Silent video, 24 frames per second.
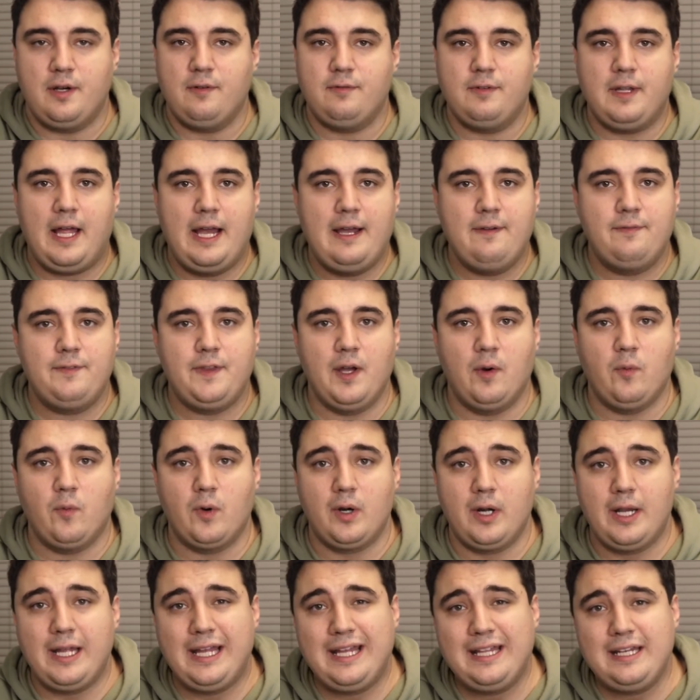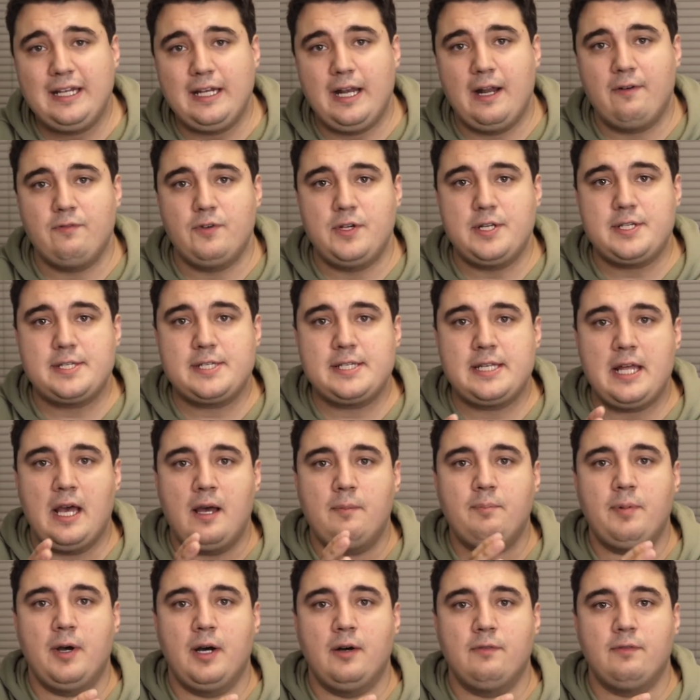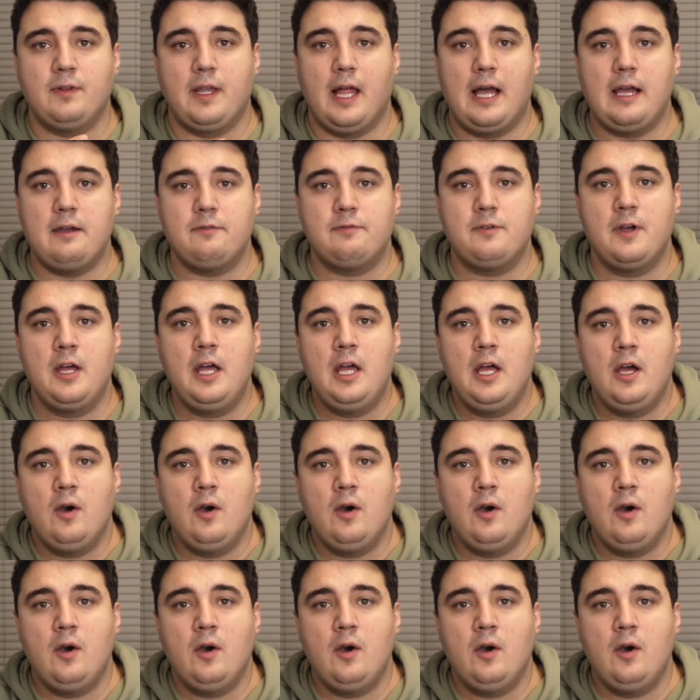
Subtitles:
of life that we're in and every step of life,